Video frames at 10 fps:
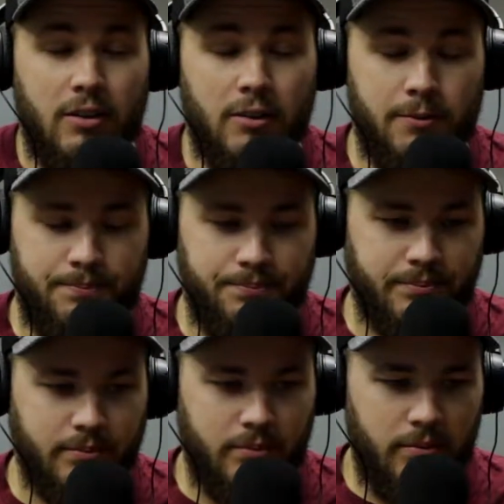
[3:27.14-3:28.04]

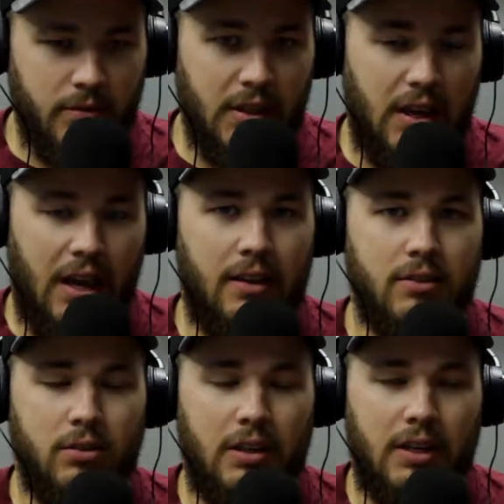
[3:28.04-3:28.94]

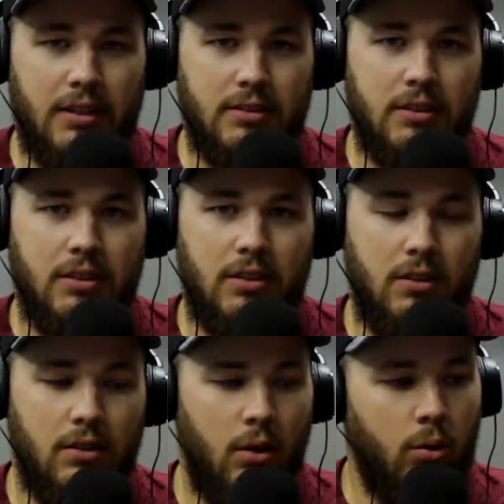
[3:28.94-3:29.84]
So I lasted
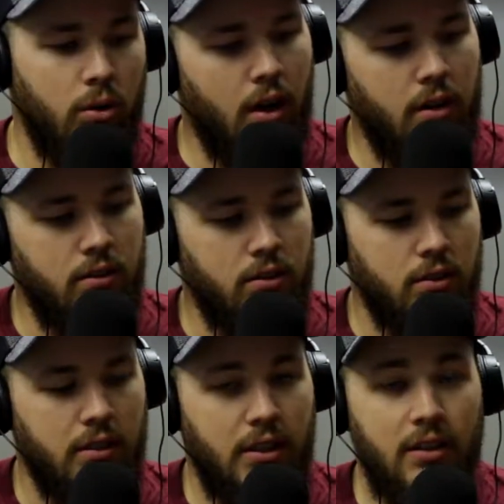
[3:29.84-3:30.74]
the whole
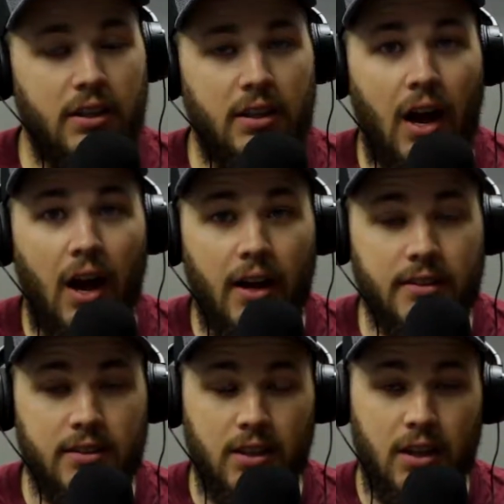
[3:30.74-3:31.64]
concert, didn't get
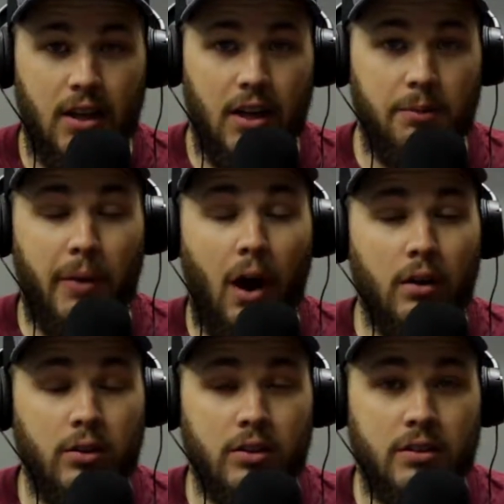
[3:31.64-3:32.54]
hot and
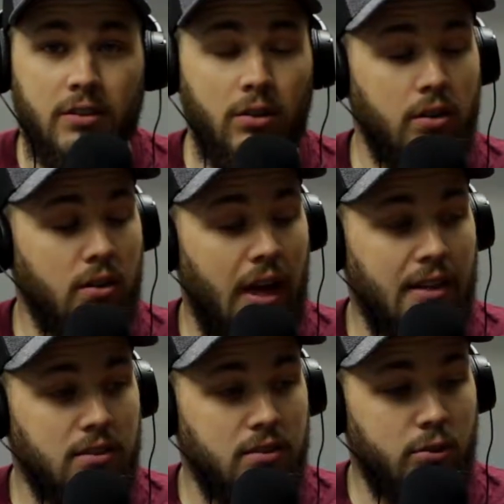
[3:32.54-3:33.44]
bothered until the
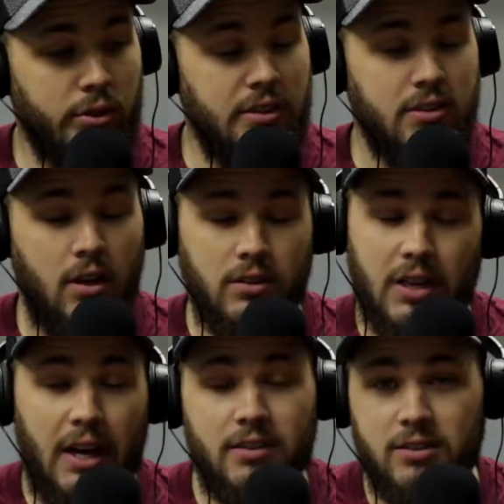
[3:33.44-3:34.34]
last 3 songs.
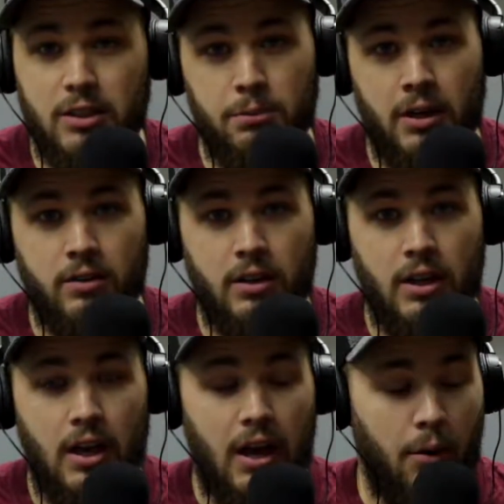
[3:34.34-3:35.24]
I had to step out.
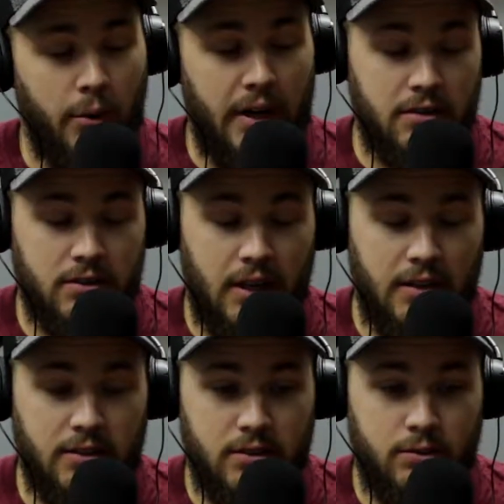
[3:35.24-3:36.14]
I went
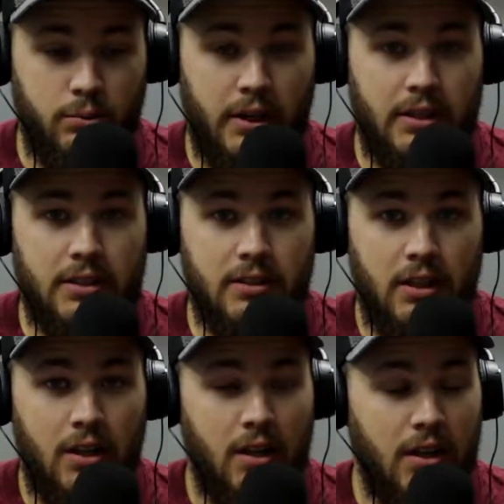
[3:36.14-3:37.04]
outside and just waited
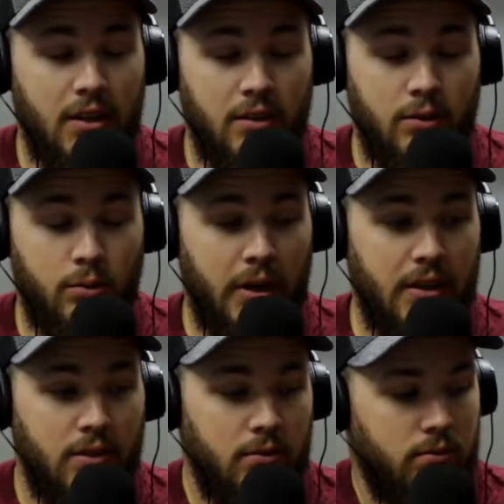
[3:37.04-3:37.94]
in the
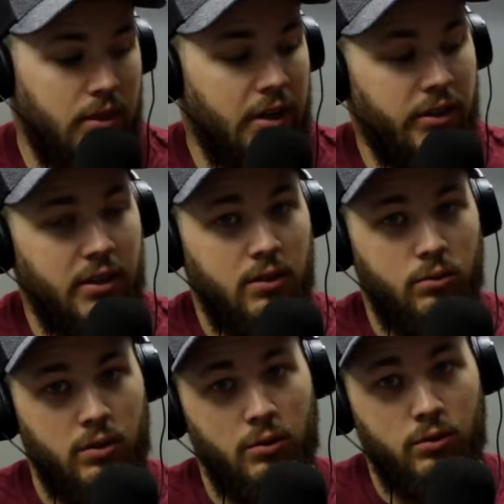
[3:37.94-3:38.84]
waiting area,
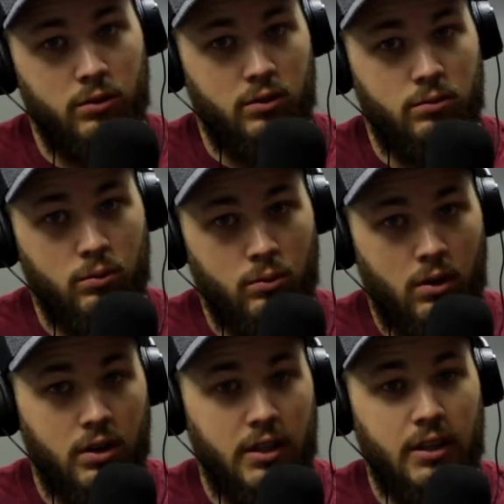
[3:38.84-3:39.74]
or the
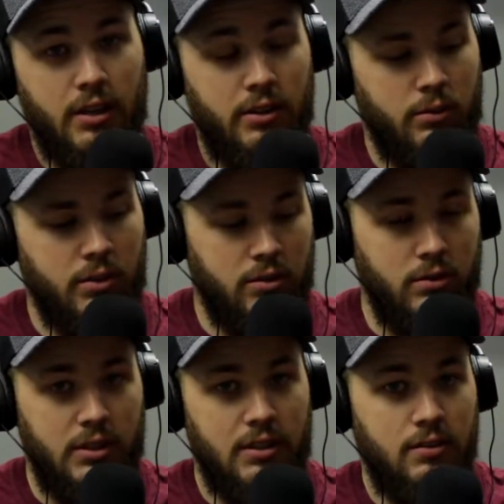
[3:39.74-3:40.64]
walking area where
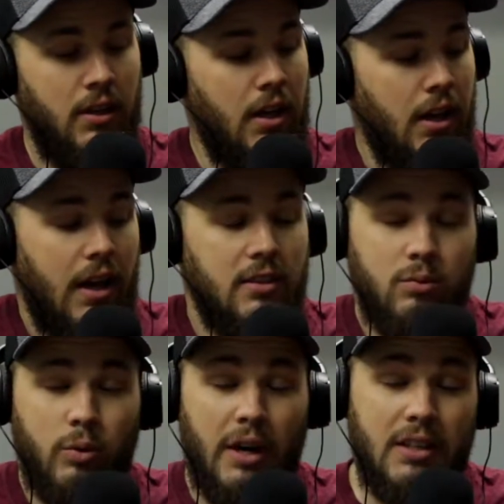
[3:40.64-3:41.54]
you leave. I
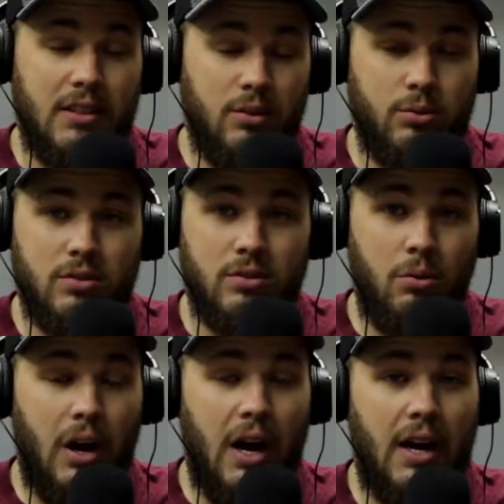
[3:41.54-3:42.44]
just waited because it was
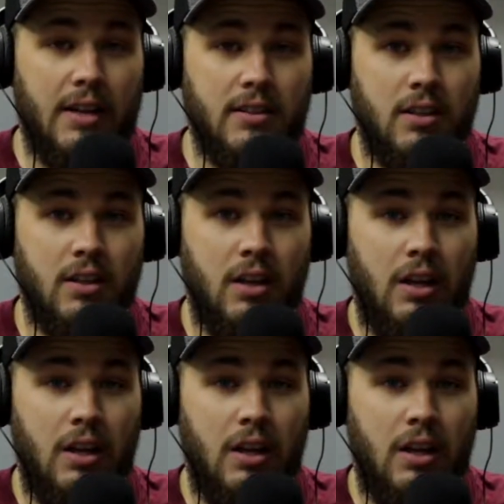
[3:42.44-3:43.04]
so hot.